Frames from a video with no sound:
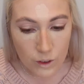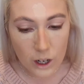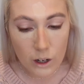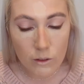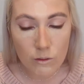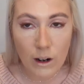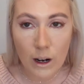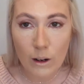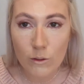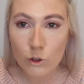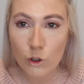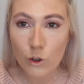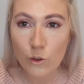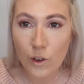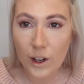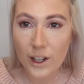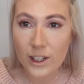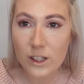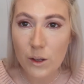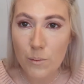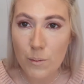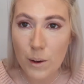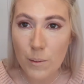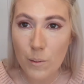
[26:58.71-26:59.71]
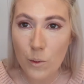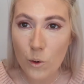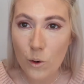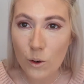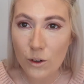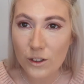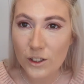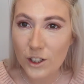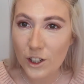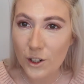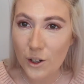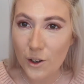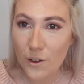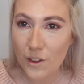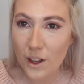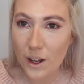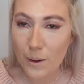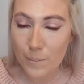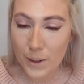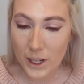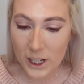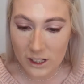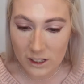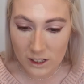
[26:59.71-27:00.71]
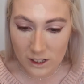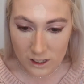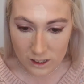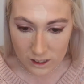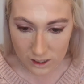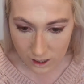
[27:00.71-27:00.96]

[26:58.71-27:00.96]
it around your face a bit more. I don't know if that makes any